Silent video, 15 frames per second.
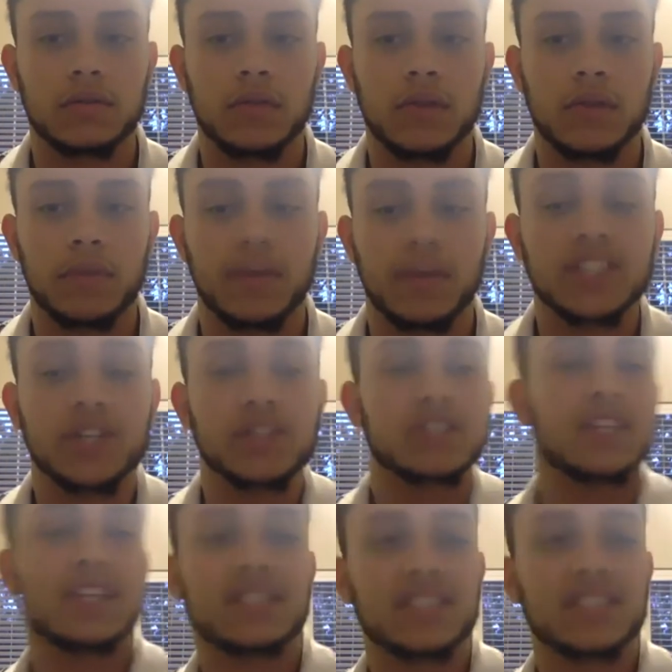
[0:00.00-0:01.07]
Because your
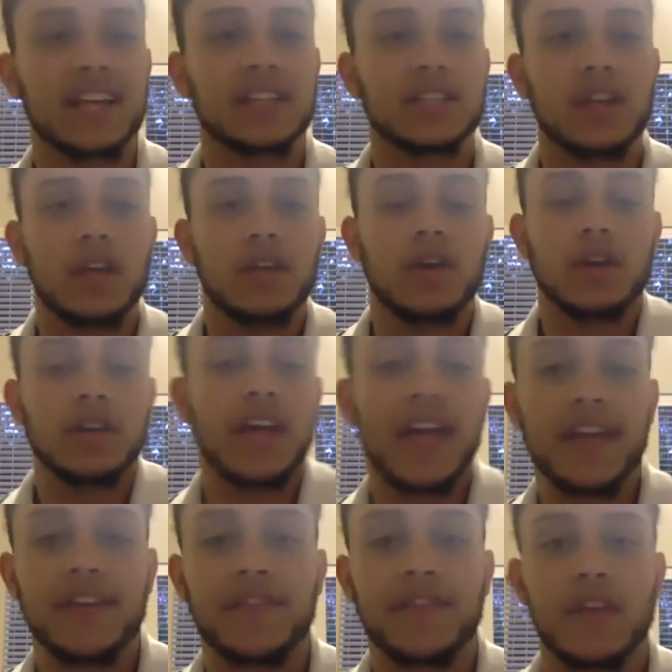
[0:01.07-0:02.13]
success, your
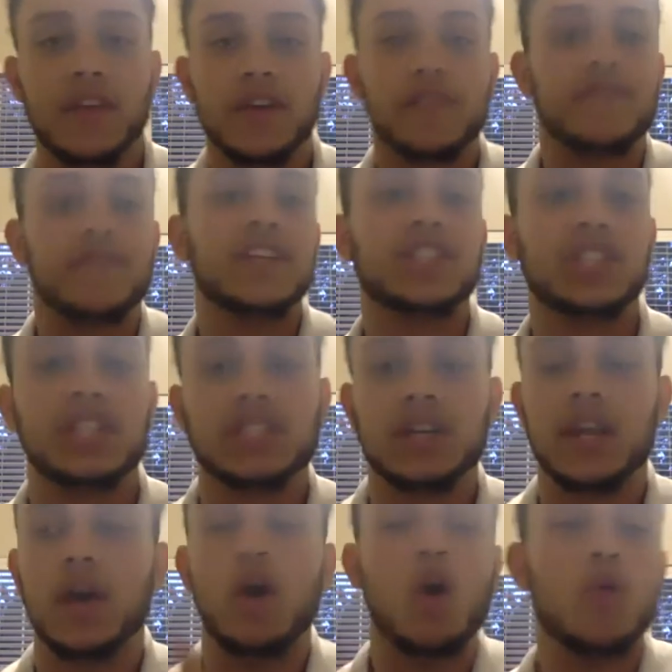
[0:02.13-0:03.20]
life, your vision is going
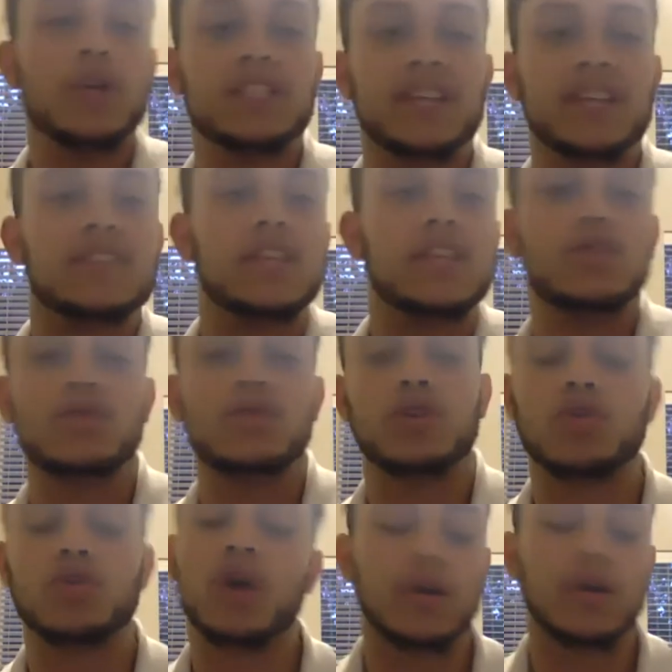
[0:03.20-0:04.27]
to always continue to grow.